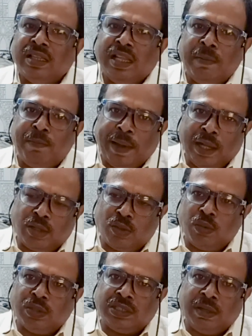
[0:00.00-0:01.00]
Then
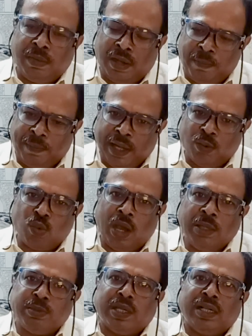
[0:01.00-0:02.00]
several pet
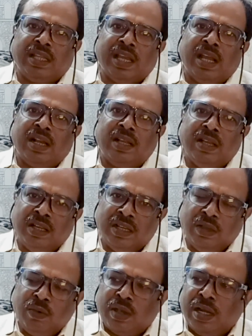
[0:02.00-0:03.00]
wipes are there.
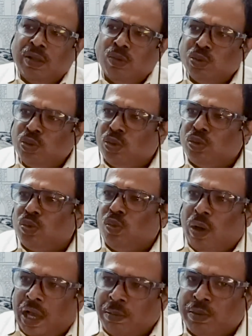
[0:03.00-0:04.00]
You can use those
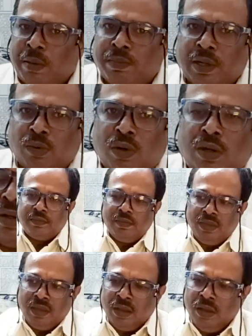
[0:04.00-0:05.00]
wipes afterward
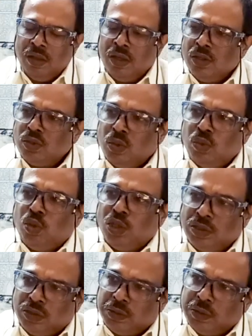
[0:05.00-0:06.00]
also. So
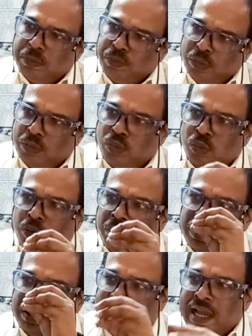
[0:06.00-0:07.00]
those,
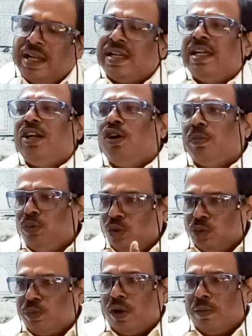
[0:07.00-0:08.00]
to get rid of
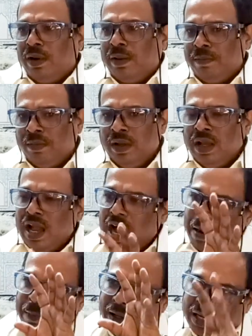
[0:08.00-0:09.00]
those problems,
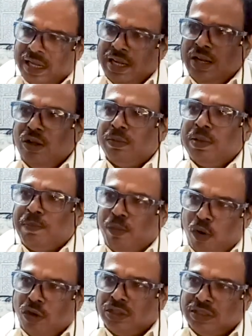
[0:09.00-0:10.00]
after cleaning of the
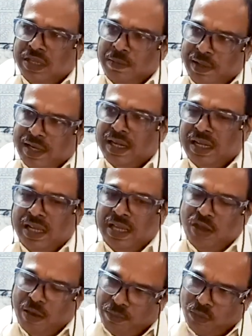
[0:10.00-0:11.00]
paws, immediately
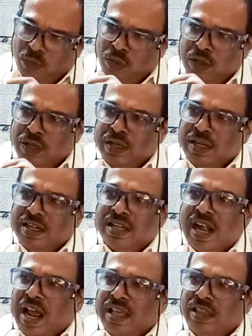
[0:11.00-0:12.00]
you have to
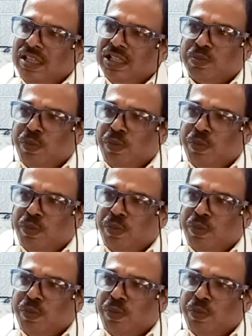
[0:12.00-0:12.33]
dry these